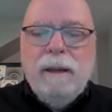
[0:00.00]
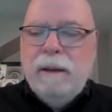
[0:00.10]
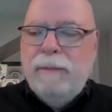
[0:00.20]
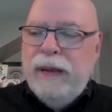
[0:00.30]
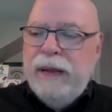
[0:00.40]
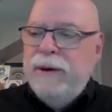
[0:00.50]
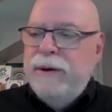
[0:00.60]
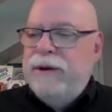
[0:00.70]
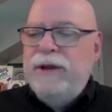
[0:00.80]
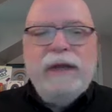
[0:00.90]
Peter,
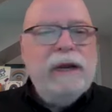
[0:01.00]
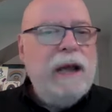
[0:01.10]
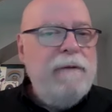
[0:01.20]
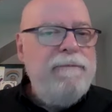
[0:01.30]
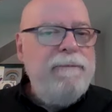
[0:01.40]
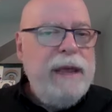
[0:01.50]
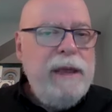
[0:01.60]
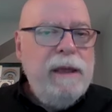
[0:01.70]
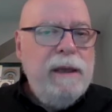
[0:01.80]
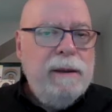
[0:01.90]
do you love
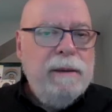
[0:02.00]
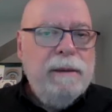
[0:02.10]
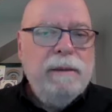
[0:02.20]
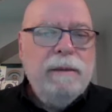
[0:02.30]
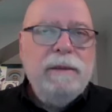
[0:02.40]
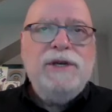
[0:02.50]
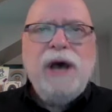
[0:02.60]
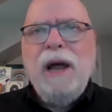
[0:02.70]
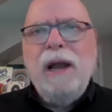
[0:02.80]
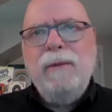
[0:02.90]
me?
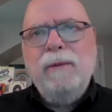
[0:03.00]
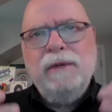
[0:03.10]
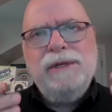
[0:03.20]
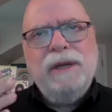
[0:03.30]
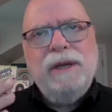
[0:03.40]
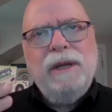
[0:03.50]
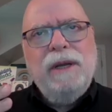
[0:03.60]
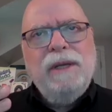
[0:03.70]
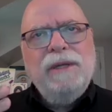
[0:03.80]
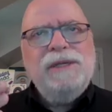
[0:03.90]
John was
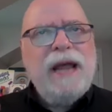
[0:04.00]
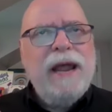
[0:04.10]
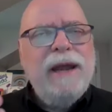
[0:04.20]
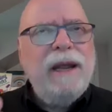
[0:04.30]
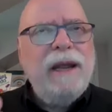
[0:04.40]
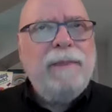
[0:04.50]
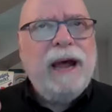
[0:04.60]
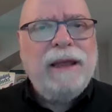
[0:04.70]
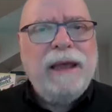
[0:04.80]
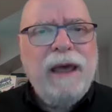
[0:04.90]
standing
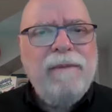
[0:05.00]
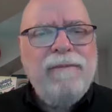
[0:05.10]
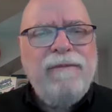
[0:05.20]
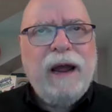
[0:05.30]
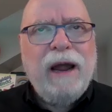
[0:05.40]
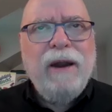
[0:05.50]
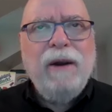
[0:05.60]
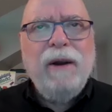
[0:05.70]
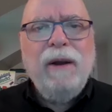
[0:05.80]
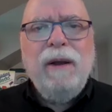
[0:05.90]
by the
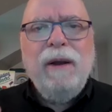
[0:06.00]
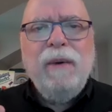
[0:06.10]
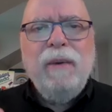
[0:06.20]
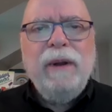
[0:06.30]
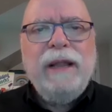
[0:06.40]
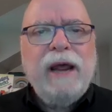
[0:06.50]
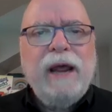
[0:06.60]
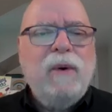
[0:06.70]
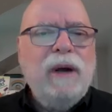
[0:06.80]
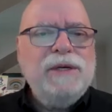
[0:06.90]
campfire when that
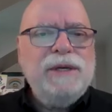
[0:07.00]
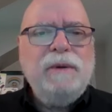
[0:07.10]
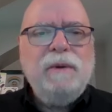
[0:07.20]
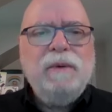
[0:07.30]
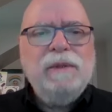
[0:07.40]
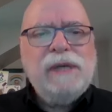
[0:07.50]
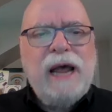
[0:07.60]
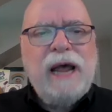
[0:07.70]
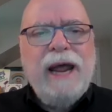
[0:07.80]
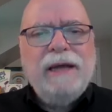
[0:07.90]
question was
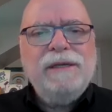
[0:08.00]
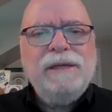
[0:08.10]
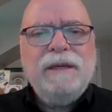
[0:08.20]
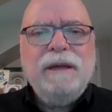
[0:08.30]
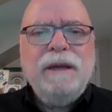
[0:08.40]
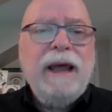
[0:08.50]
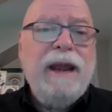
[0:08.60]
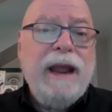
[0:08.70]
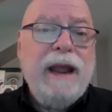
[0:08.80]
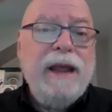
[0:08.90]
asked
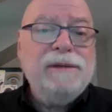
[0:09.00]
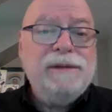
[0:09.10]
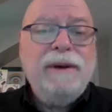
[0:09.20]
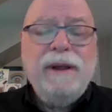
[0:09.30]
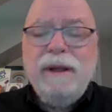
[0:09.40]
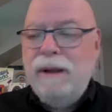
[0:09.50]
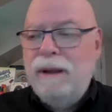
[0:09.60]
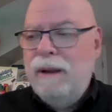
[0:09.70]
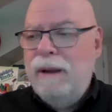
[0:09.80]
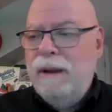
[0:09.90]
and answered.
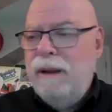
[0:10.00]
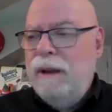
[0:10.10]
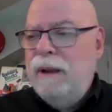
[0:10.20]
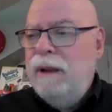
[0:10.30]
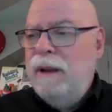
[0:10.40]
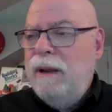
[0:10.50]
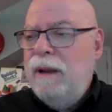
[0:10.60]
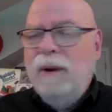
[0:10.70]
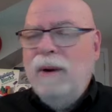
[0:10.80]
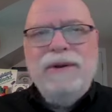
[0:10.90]

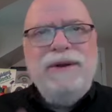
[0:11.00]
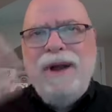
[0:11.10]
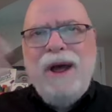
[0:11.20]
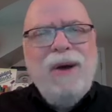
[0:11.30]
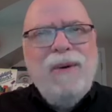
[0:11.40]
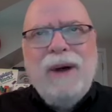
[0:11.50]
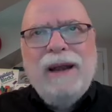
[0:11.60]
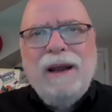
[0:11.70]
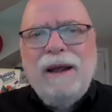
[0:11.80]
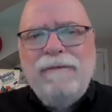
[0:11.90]
Lord, you know I
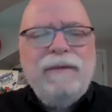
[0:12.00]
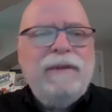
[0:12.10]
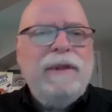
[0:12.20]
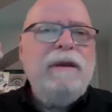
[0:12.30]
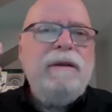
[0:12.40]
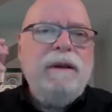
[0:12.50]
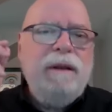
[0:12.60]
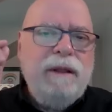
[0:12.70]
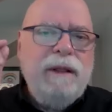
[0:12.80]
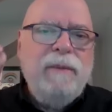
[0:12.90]
love you. Then,
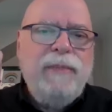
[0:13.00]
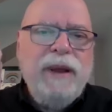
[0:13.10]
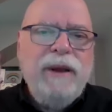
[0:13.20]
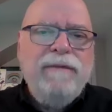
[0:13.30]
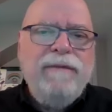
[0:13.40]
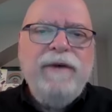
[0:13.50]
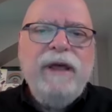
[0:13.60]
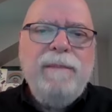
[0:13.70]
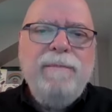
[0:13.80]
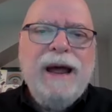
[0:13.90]
then Peter,
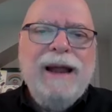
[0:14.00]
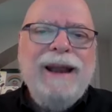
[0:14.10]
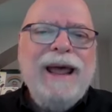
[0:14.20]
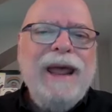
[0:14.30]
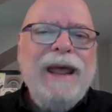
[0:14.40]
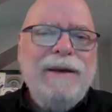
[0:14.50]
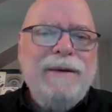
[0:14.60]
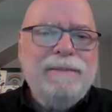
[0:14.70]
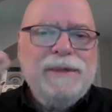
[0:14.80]
feed my lambs.